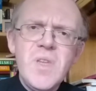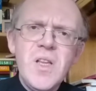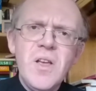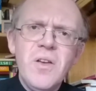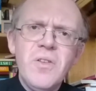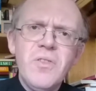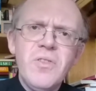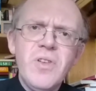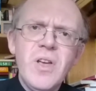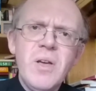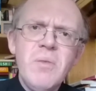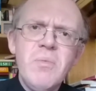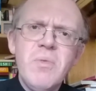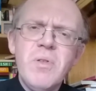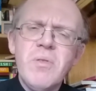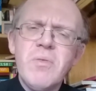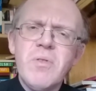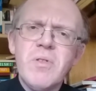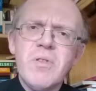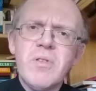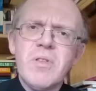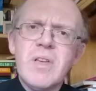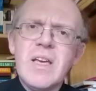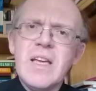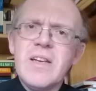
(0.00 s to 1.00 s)
Same thing
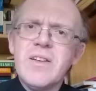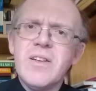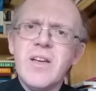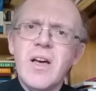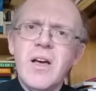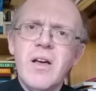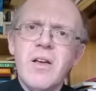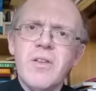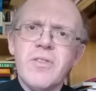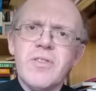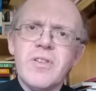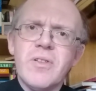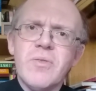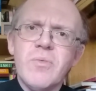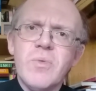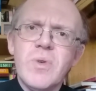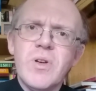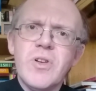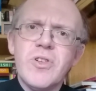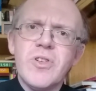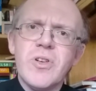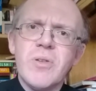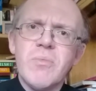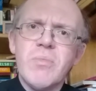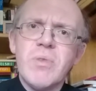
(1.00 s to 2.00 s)
with guitars in
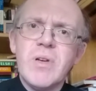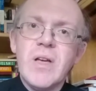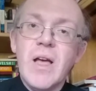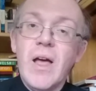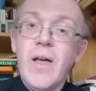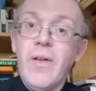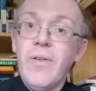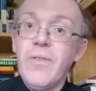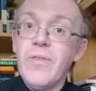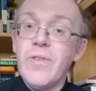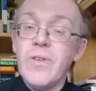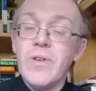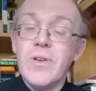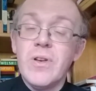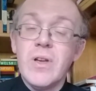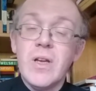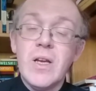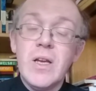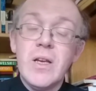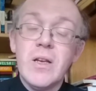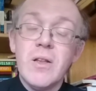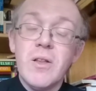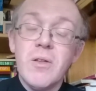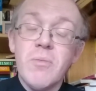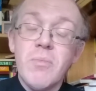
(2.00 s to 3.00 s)
worship. Yes,
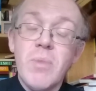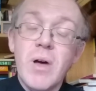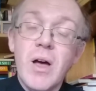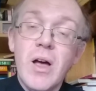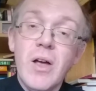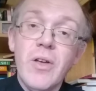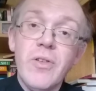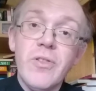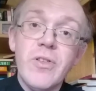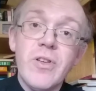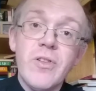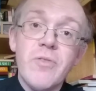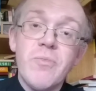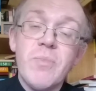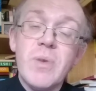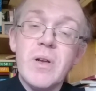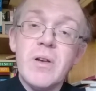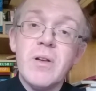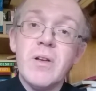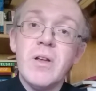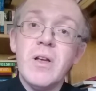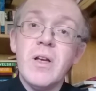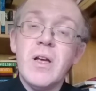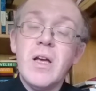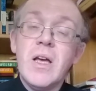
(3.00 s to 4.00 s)
indeed, in the past there have
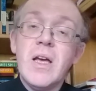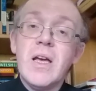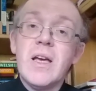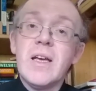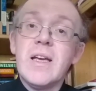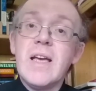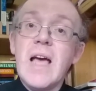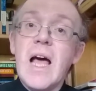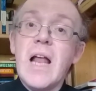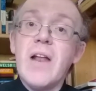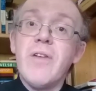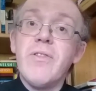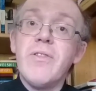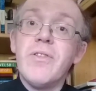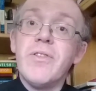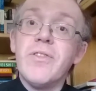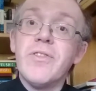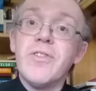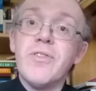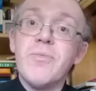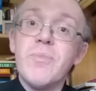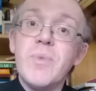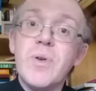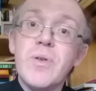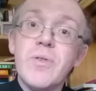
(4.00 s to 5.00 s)
been
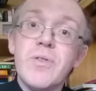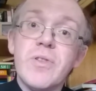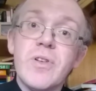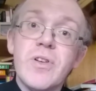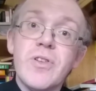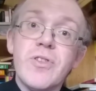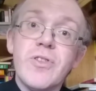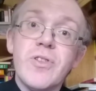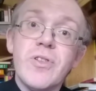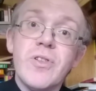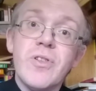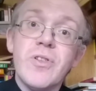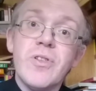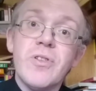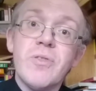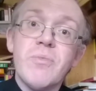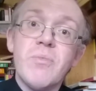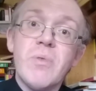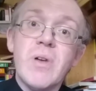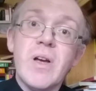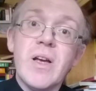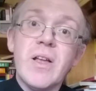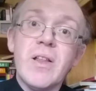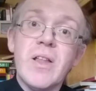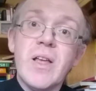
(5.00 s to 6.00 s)
galleries of musicians
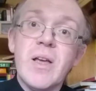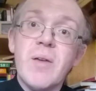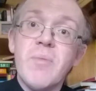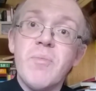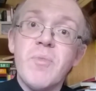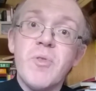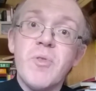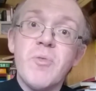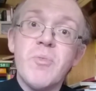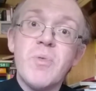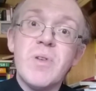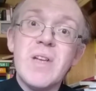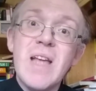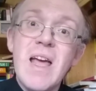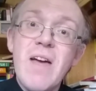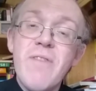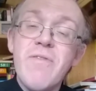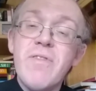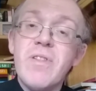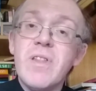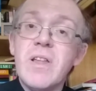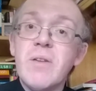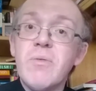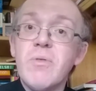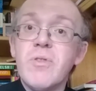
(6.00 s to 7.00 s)
playing the hymns, but
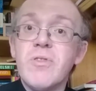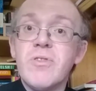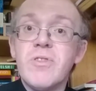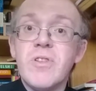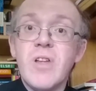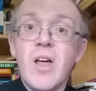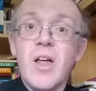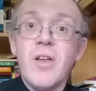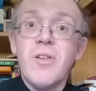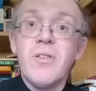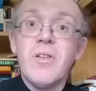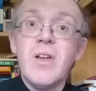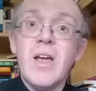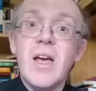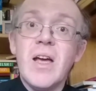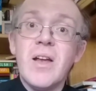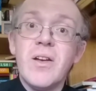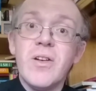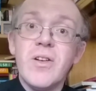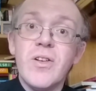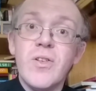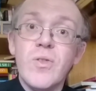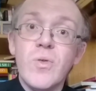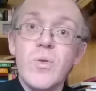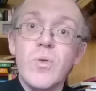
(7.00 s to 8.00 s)
everything was done
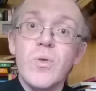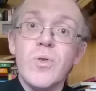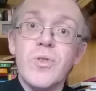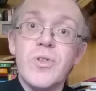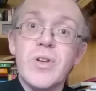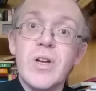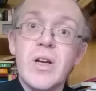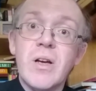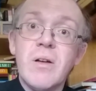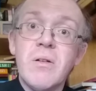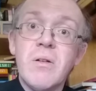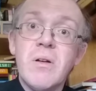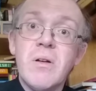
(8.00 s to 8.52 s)
and in order.